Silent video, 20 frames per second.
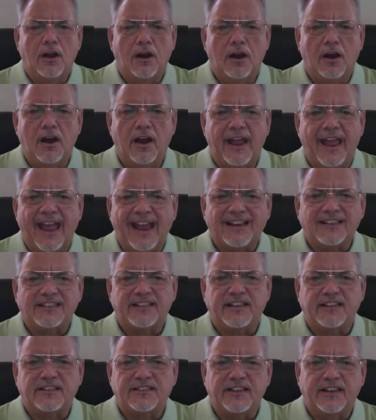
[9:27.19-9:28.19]

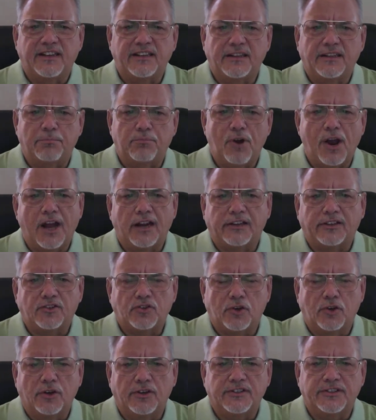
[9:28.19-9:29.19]
accessing the
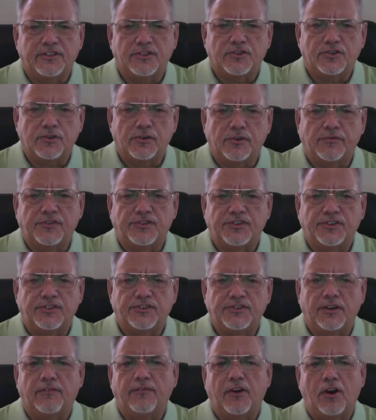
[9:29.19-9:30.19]
products, goods, and
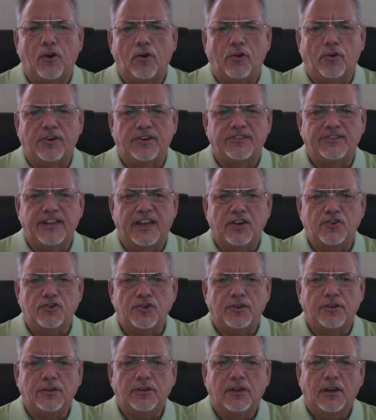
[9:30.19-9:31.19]
services of our organization.